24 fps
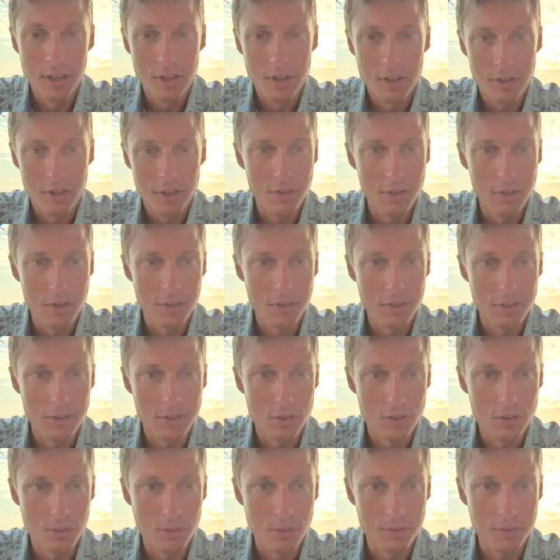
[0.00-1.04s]
This should be
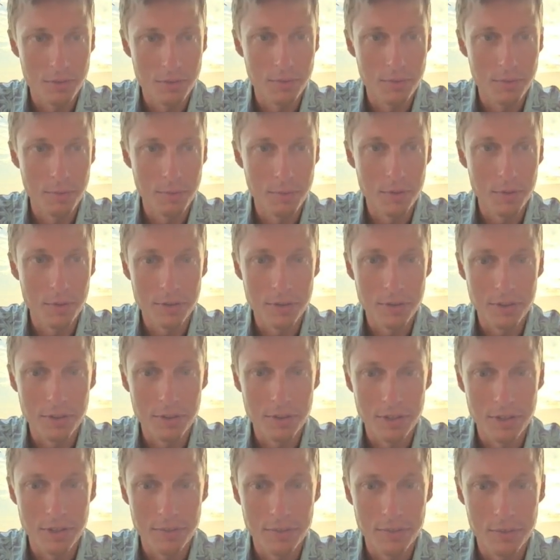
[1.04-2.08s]
familiar if
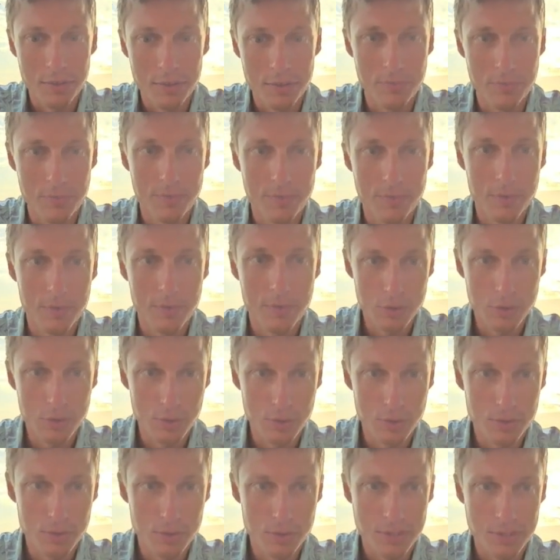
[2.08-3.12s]
you've used
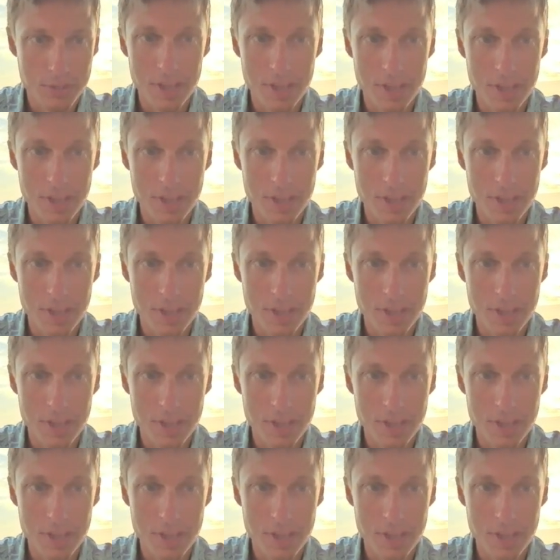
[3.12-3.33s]
a